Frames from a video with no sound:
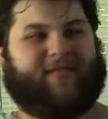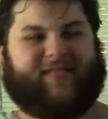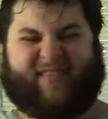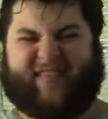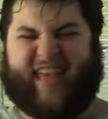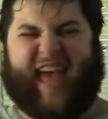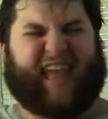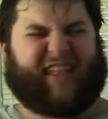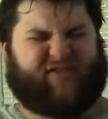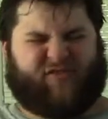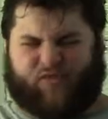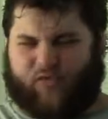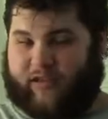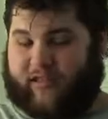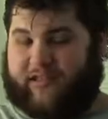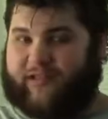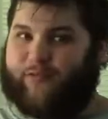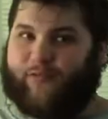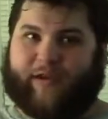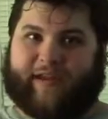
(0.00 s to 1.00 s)
that's
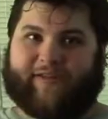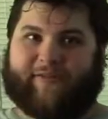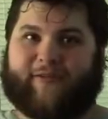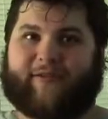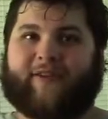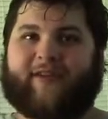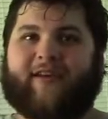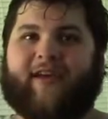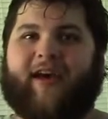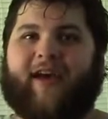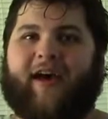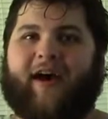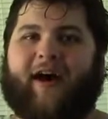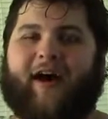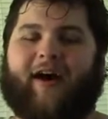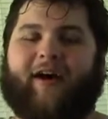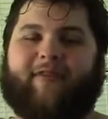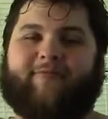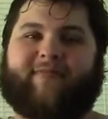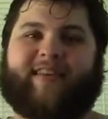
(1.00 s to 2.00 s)
really weird.
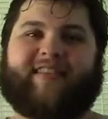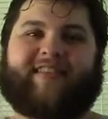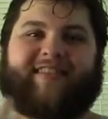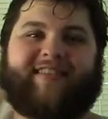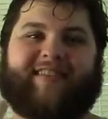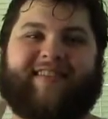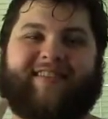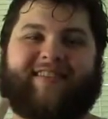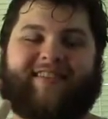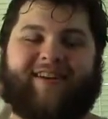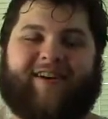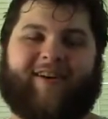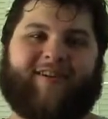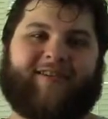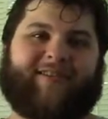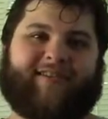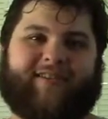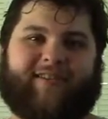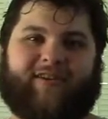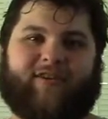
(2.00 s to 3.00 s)
Um, it's this
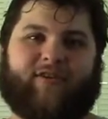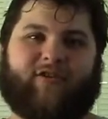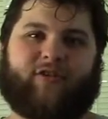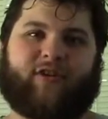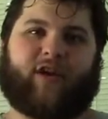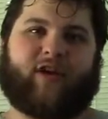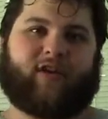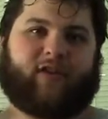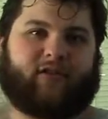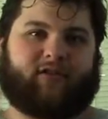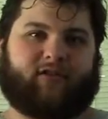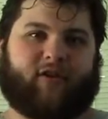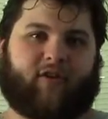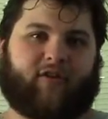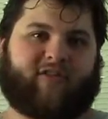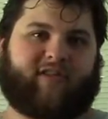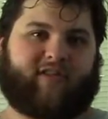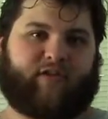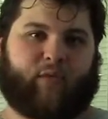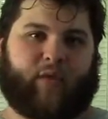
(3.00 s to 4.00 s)
cartoon on
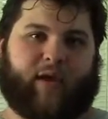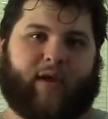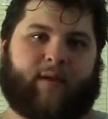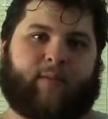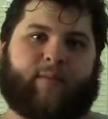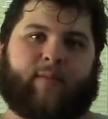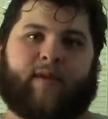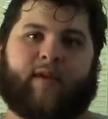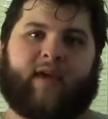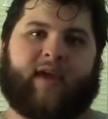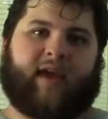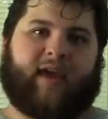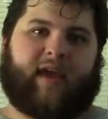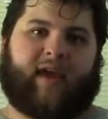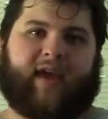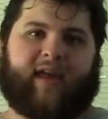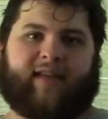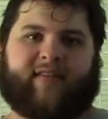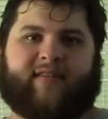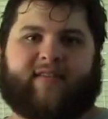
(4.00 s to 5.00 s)
Adult Swim.
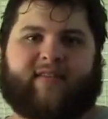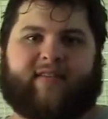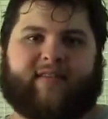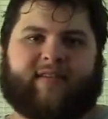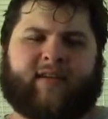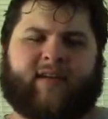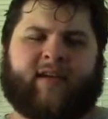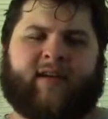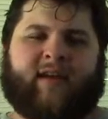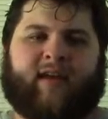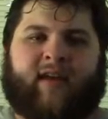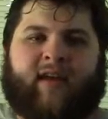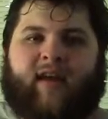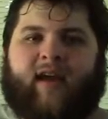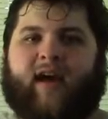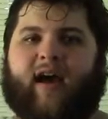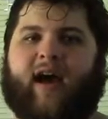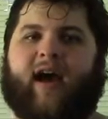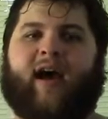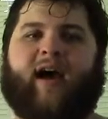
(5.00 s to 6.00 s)
It's
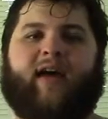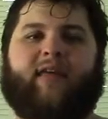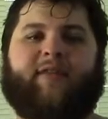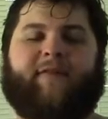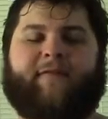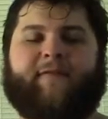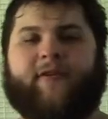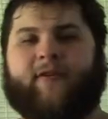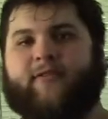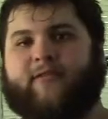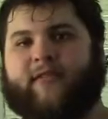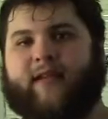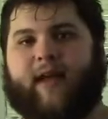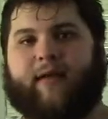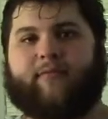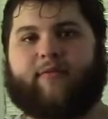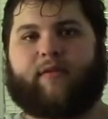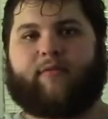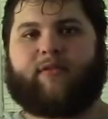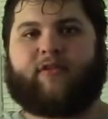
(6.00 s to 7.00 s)
uh, the first
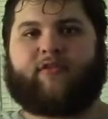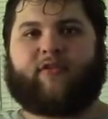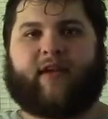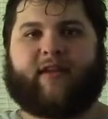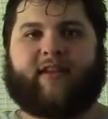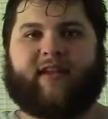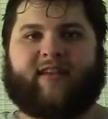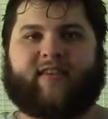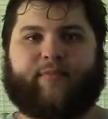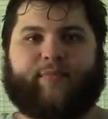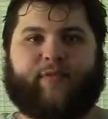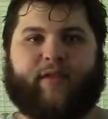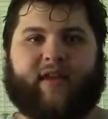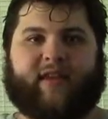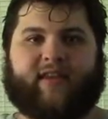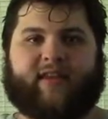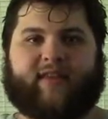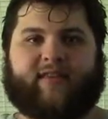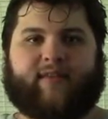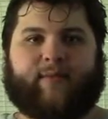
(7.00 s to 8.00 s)
time someone tried to
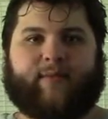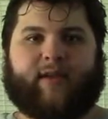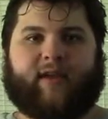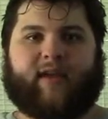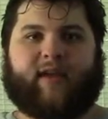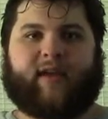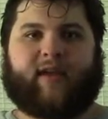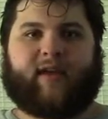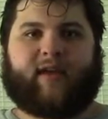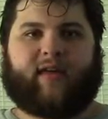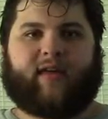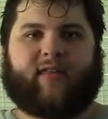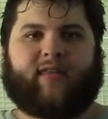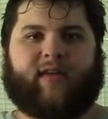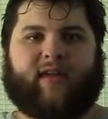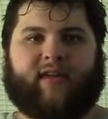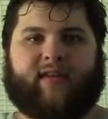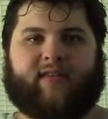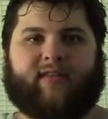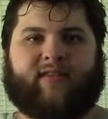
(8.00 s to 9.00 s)
explain it to me, uh,
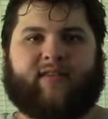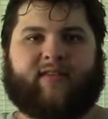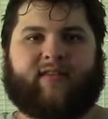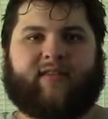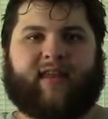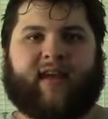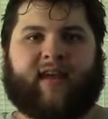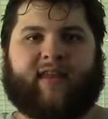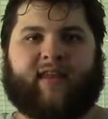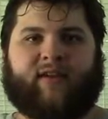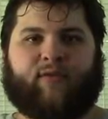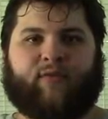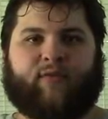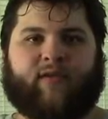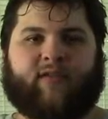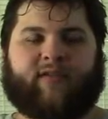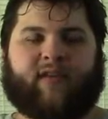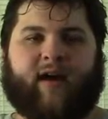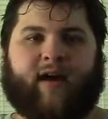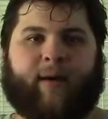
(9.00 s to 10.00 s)
they said it
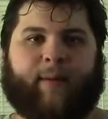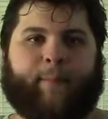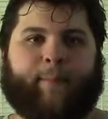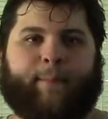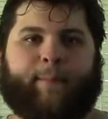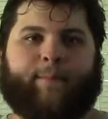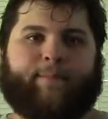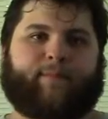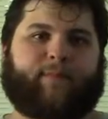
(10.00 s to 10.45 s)
was um